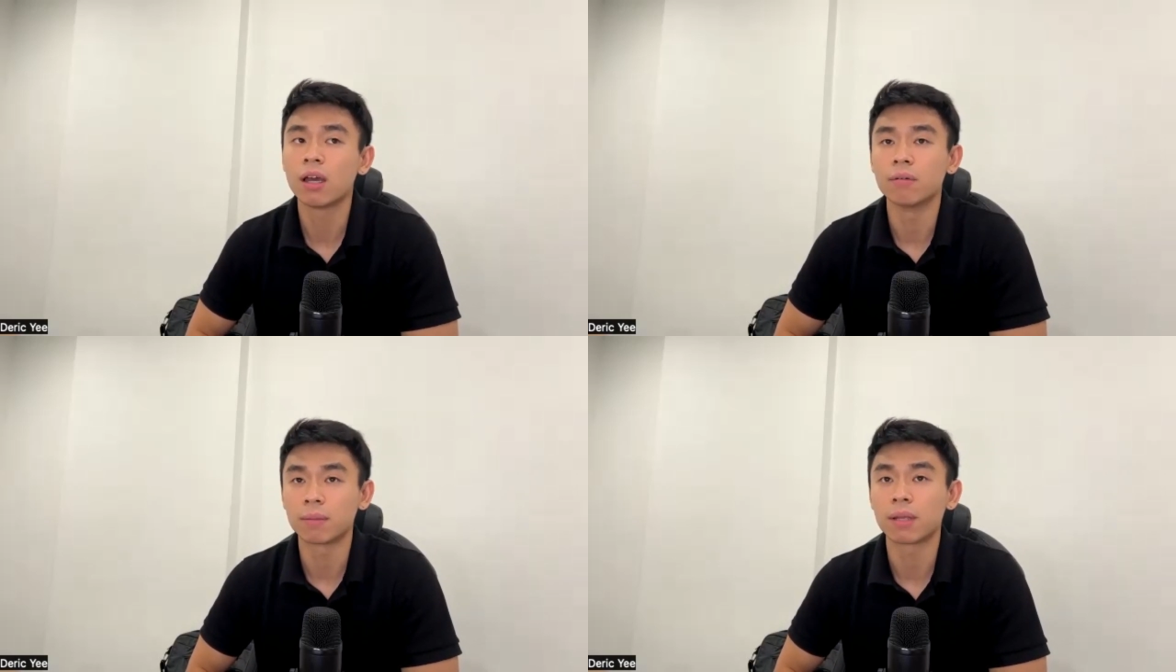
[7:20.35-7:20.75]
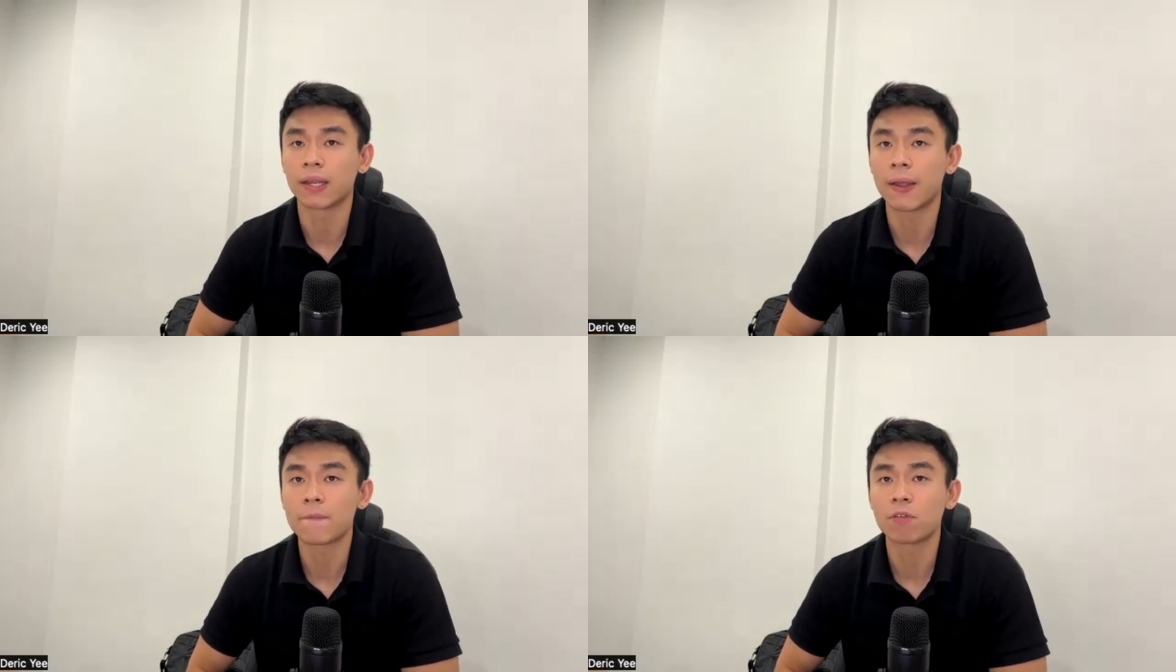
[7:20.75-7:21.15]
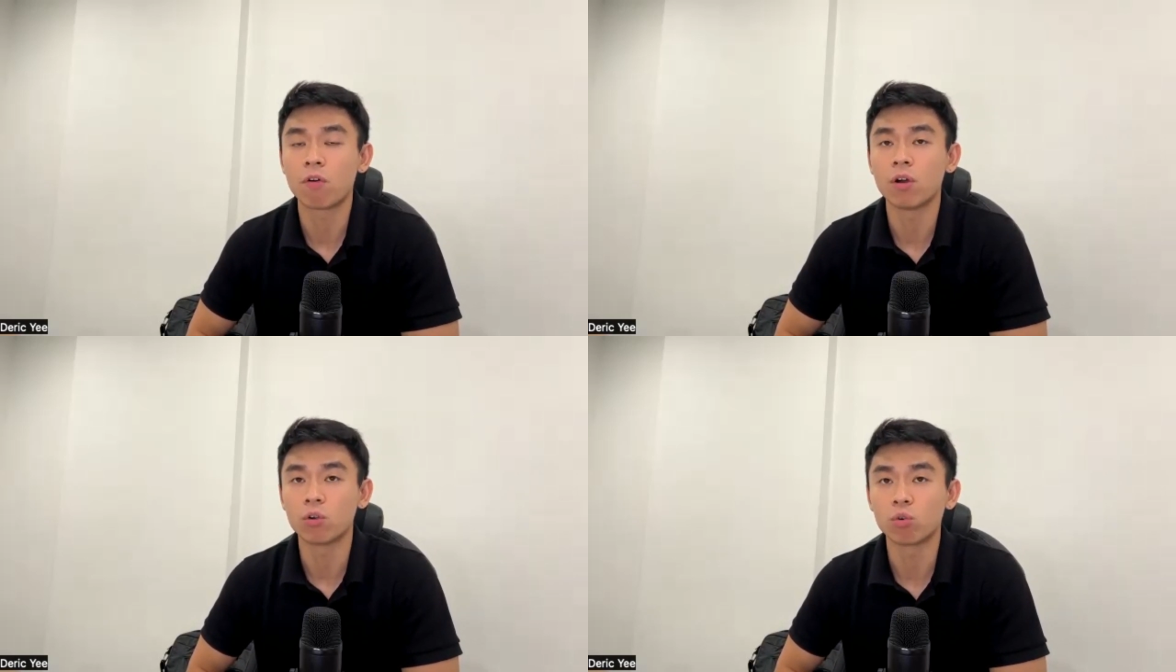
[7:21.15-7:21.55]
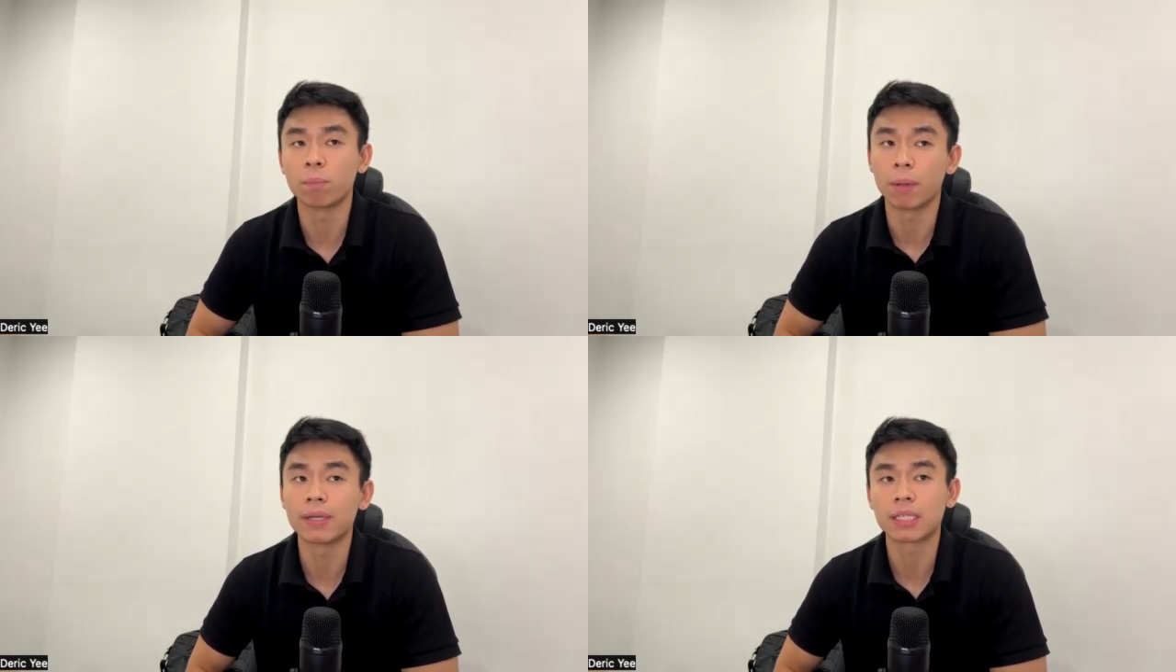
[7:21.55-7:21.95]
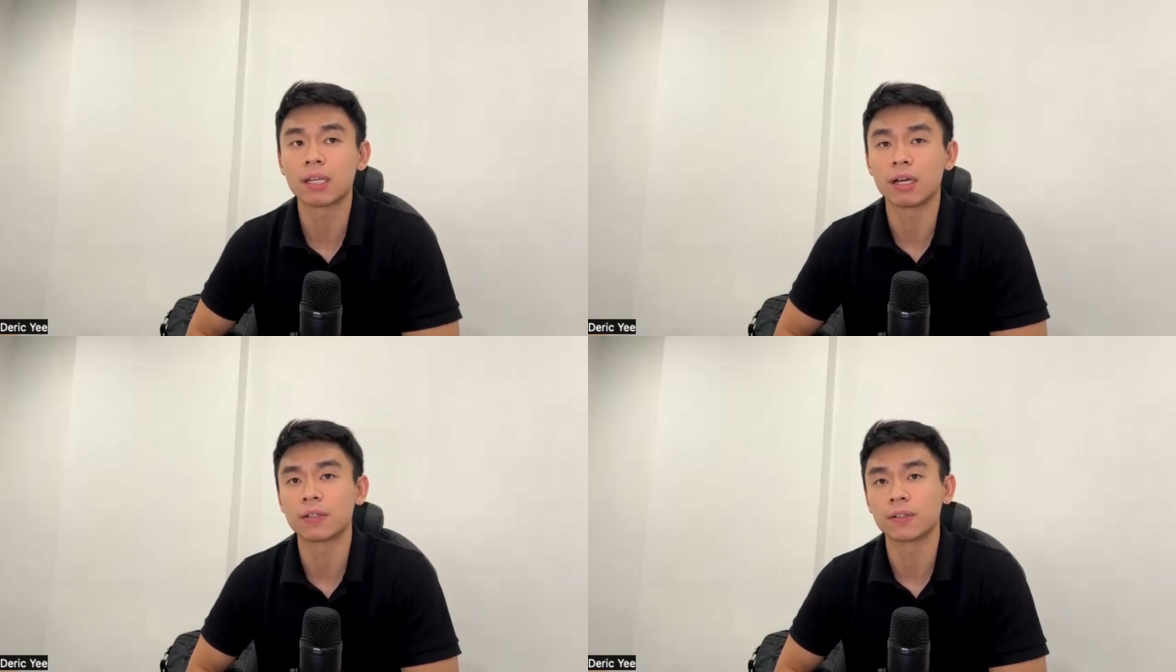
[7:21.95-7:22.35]
something like that, for a group per
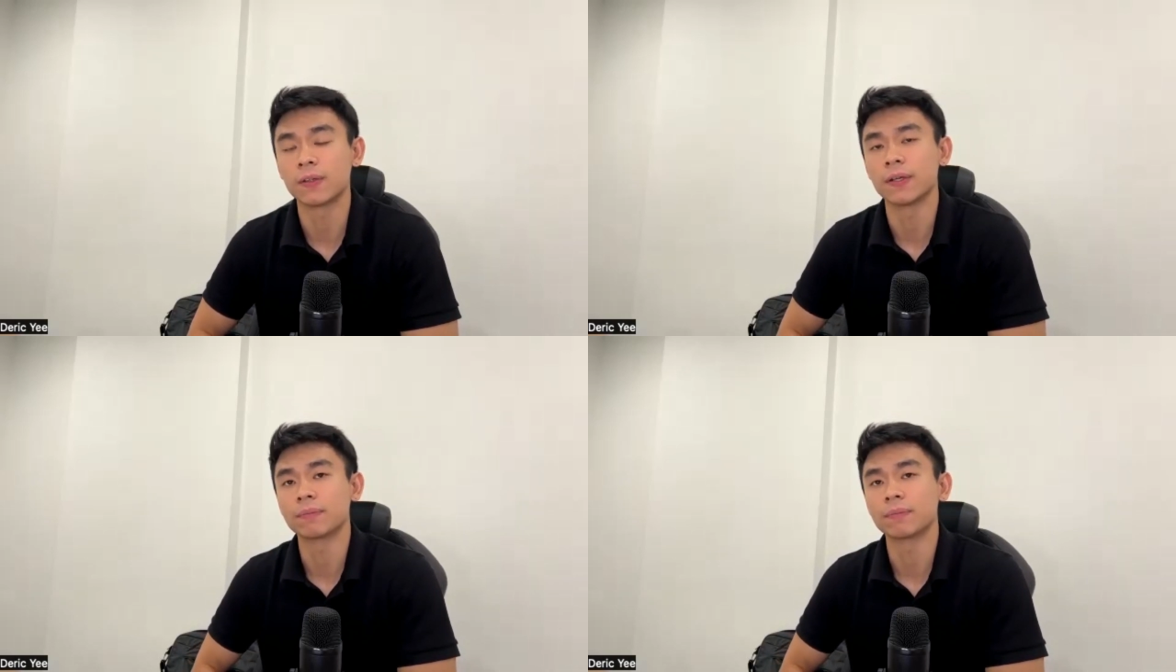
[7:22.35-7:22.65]
person. Yeah.